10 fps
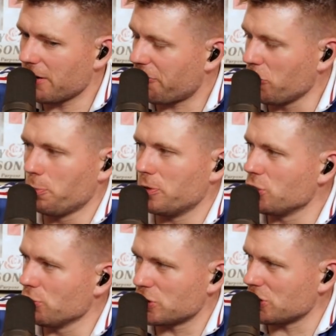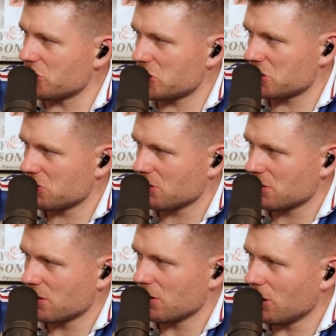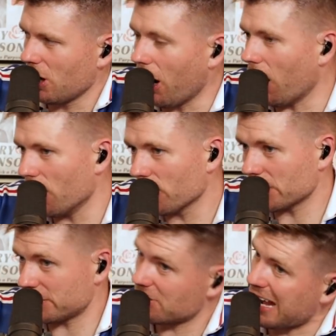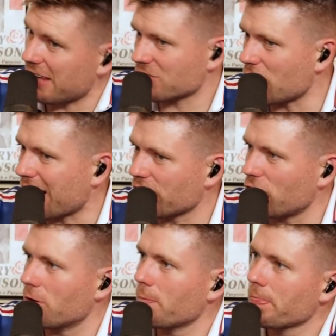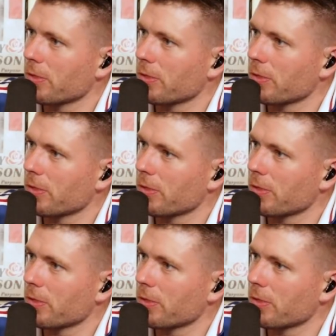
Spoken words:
Food producers. Oh, look at Class Tractor.